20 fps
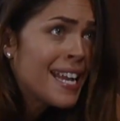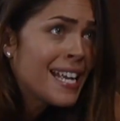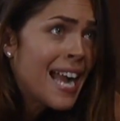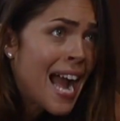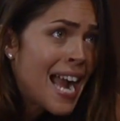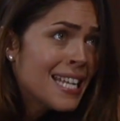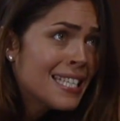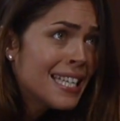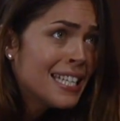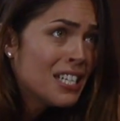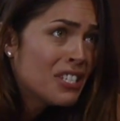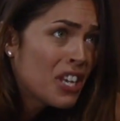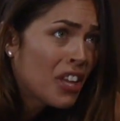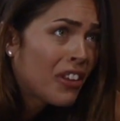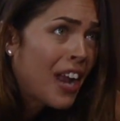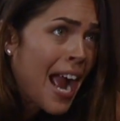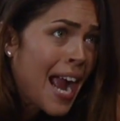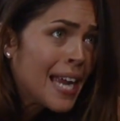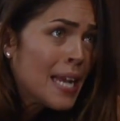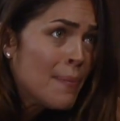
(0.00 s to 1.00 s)
making eyes at each
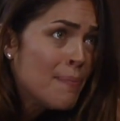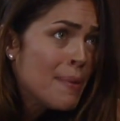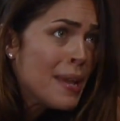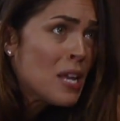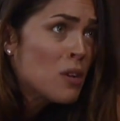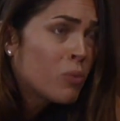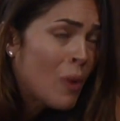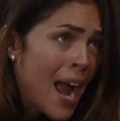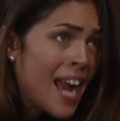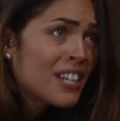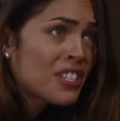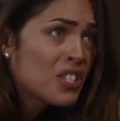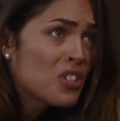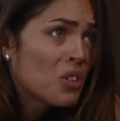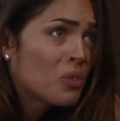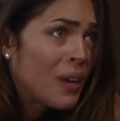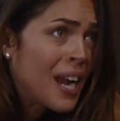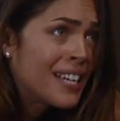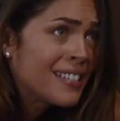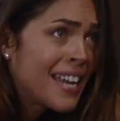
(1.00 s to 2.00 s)
other. I am being
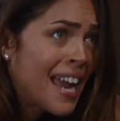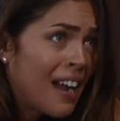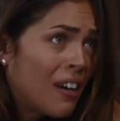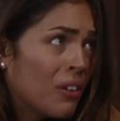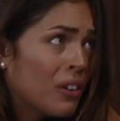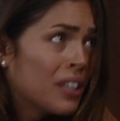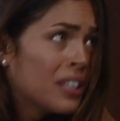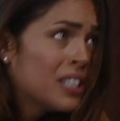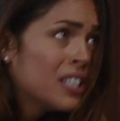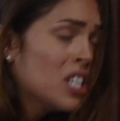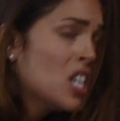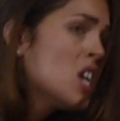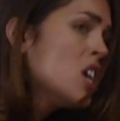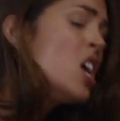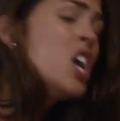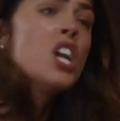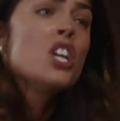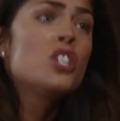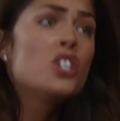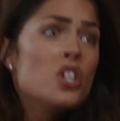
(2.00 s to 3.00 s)
rational right now.
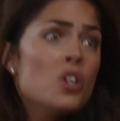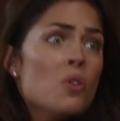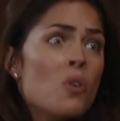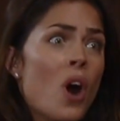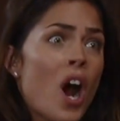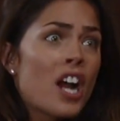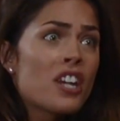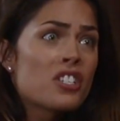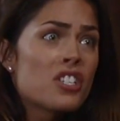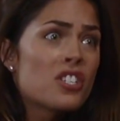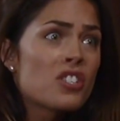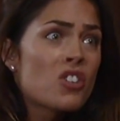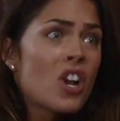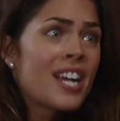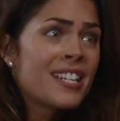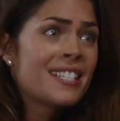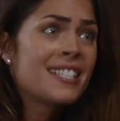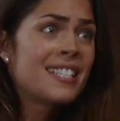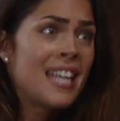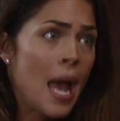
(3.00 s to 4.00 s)
You are just
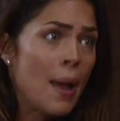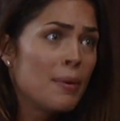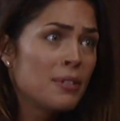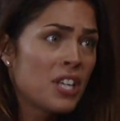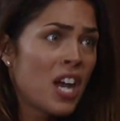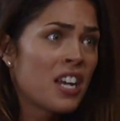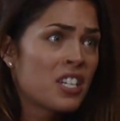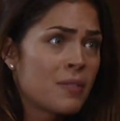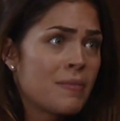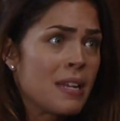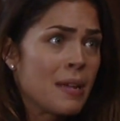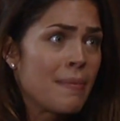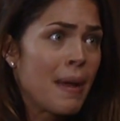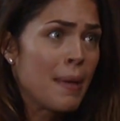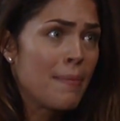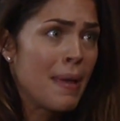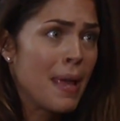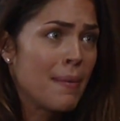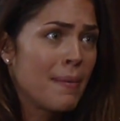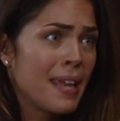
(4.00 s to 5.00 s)
trying to sabotage me and
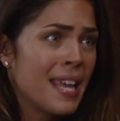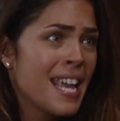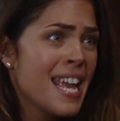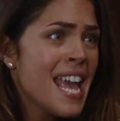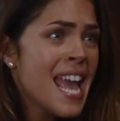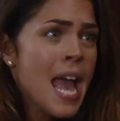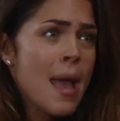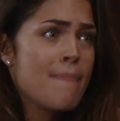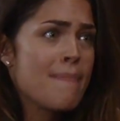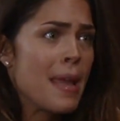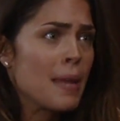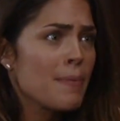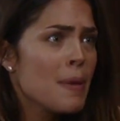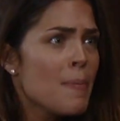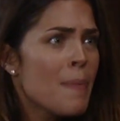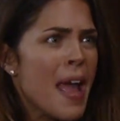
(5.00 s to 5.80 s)
my baby and make